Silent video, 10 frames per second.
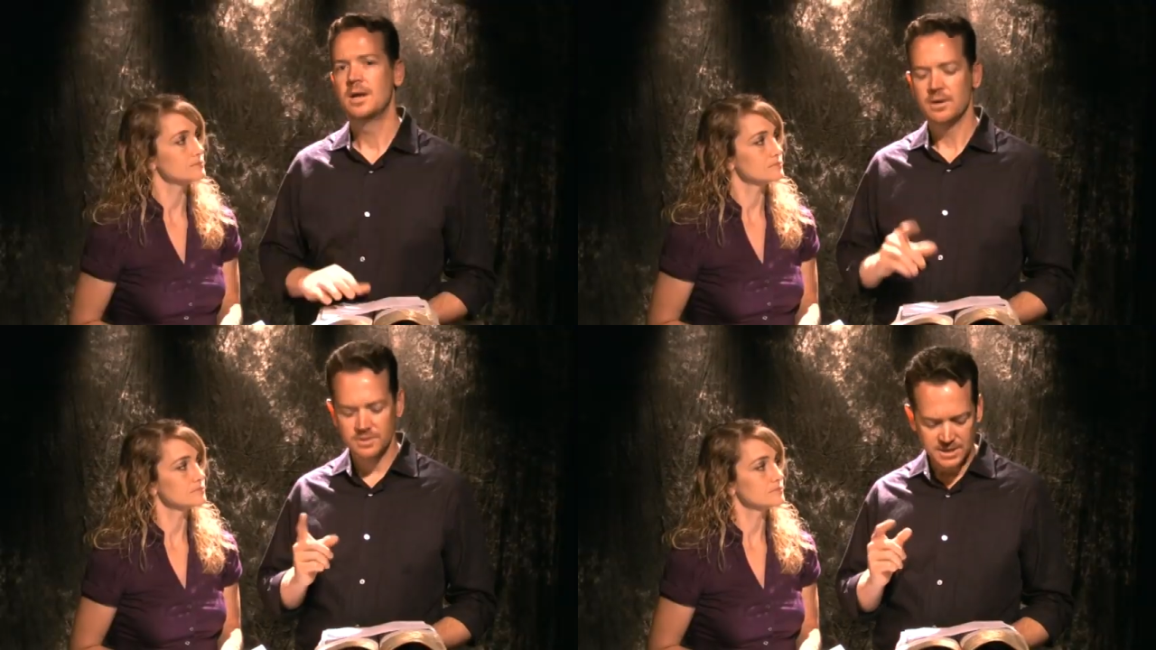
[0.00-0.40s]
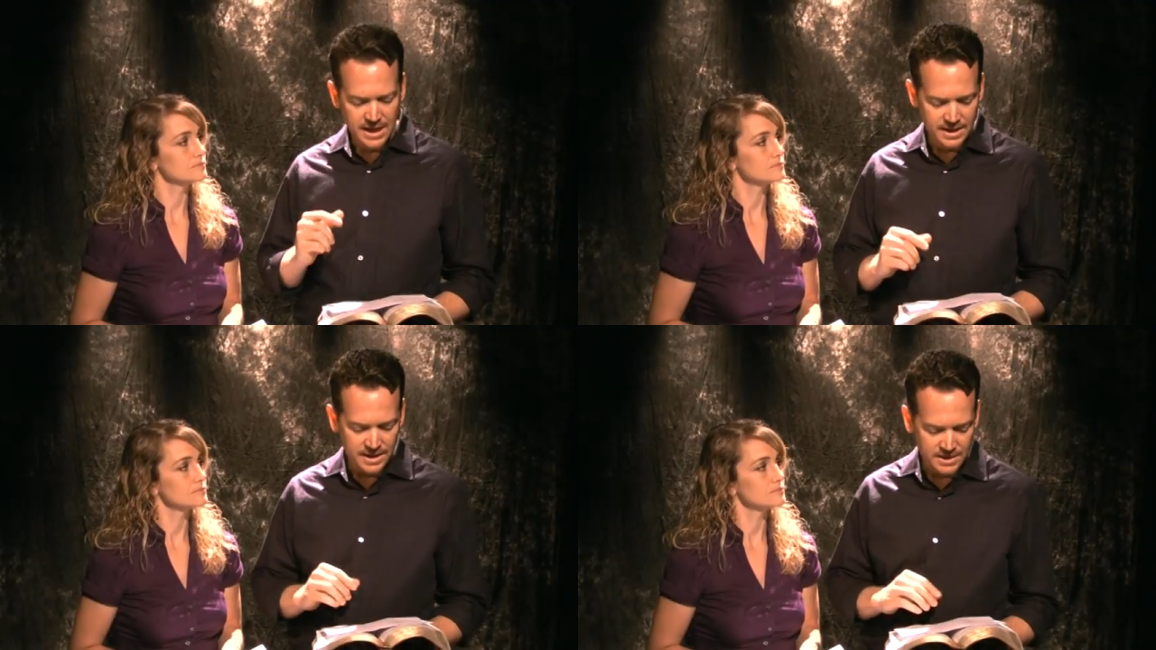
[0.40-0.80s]
Speaker 1: The
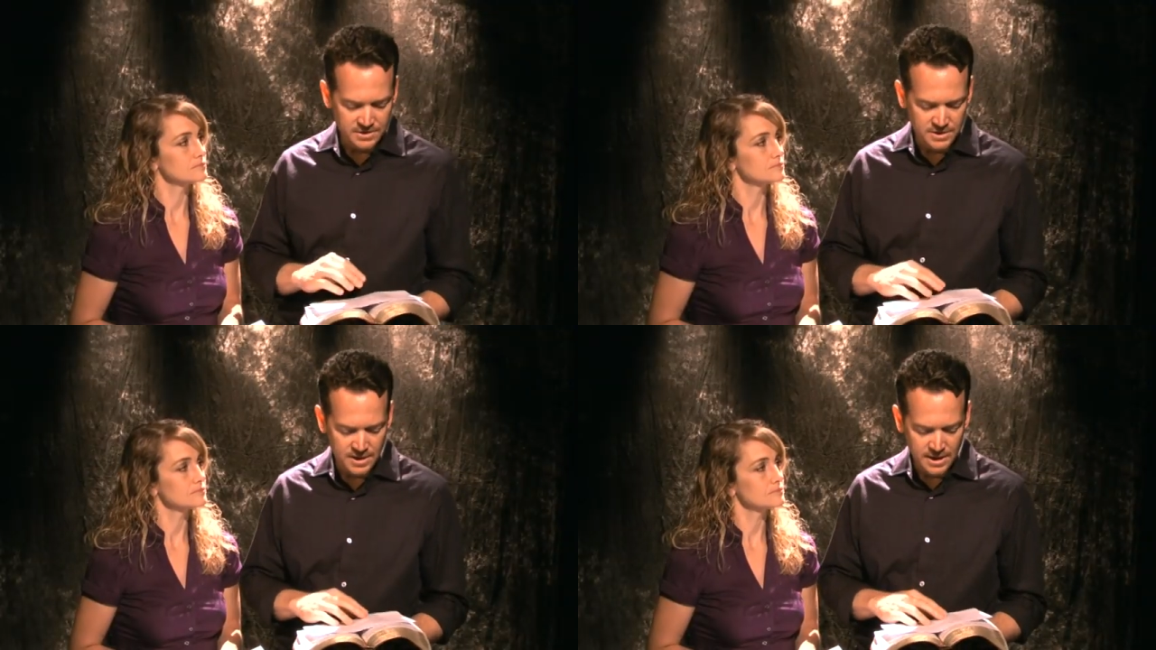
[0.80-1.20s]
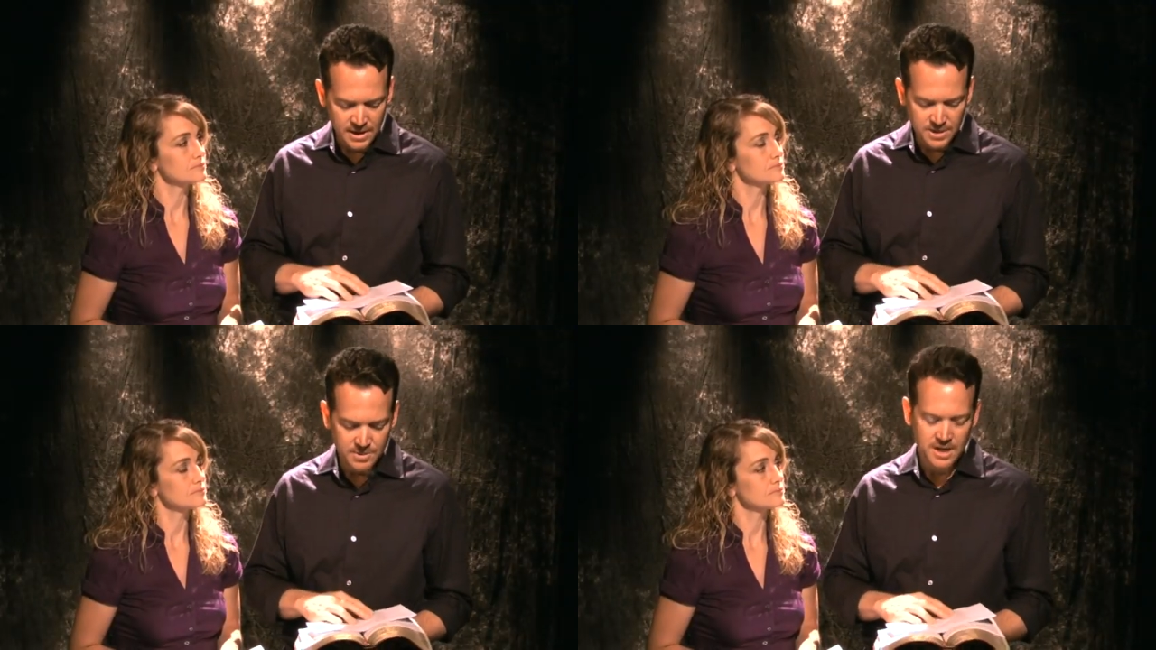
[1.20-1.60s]
second is
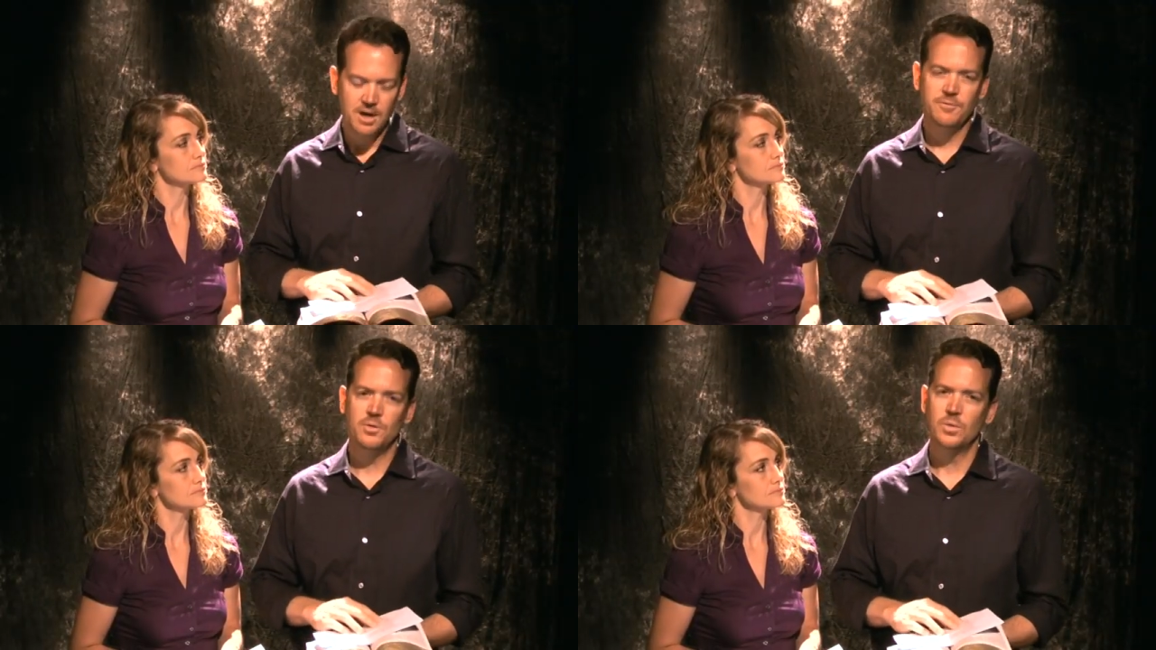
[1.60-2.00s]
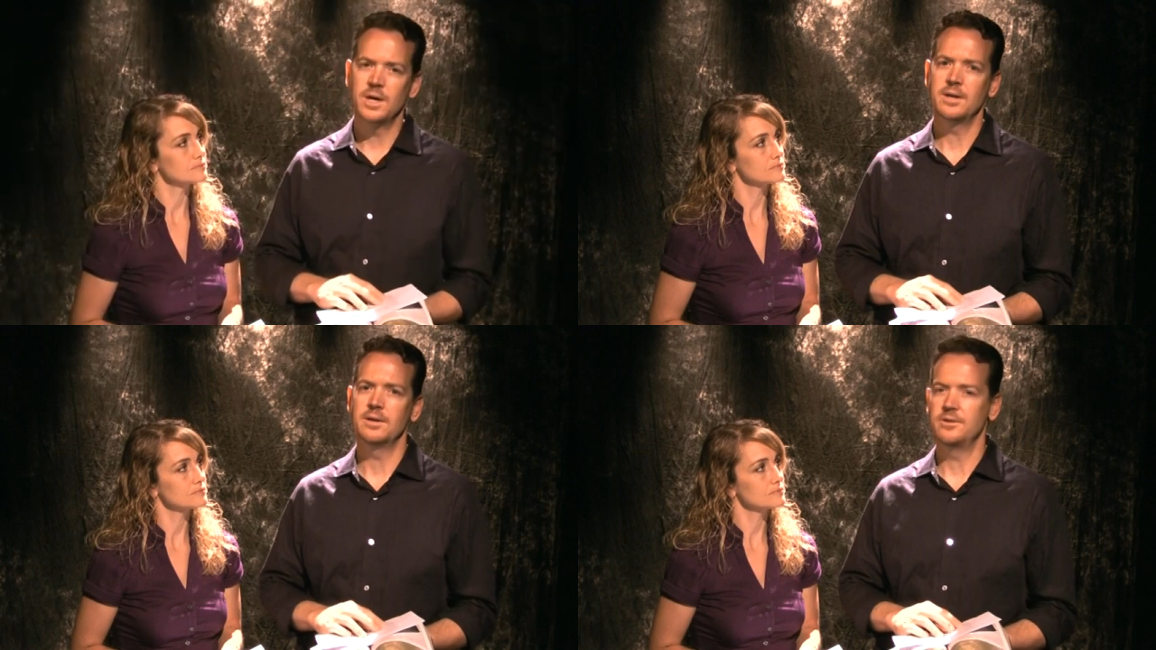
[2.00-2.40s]
to be careful
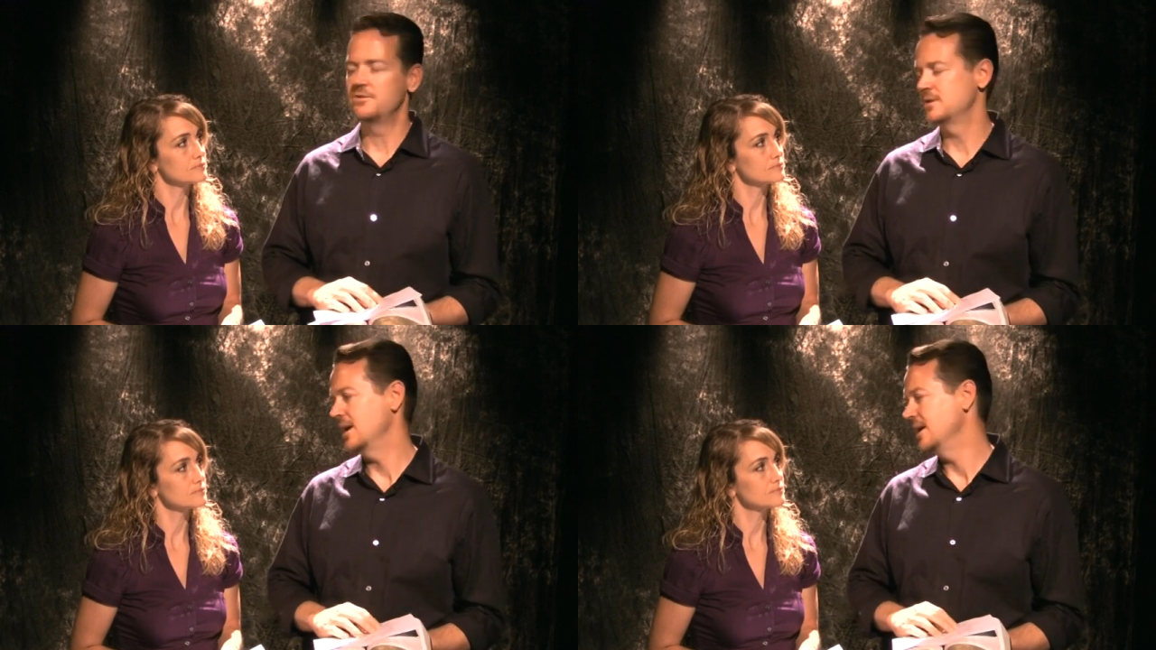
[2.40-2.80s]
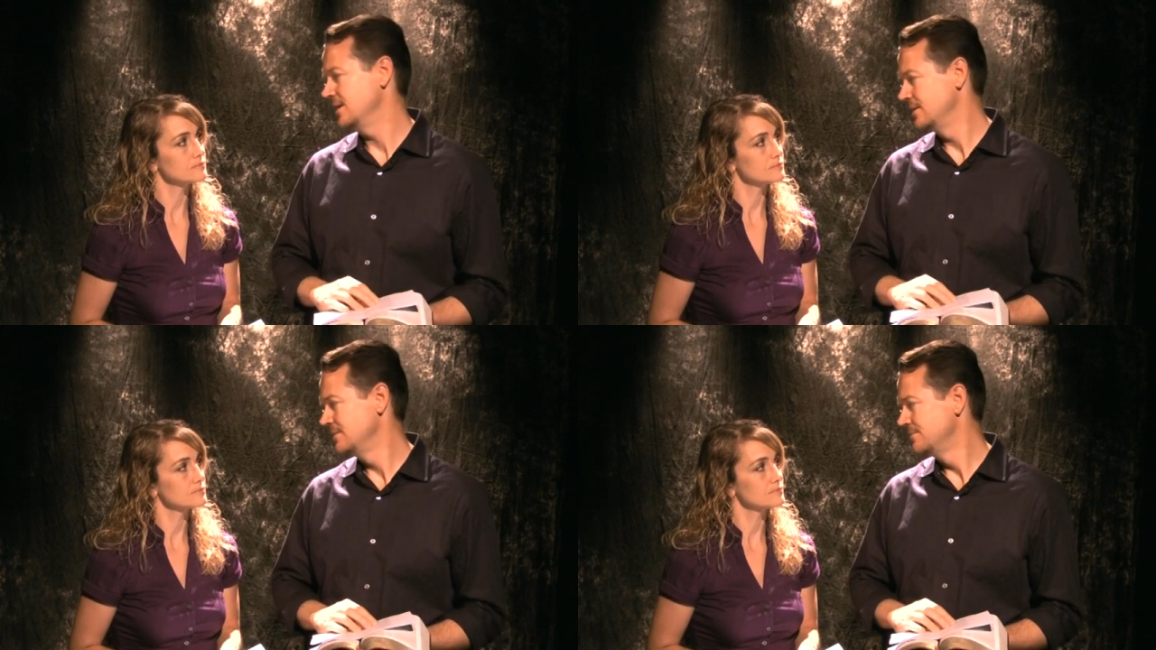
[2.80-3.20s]
what you say.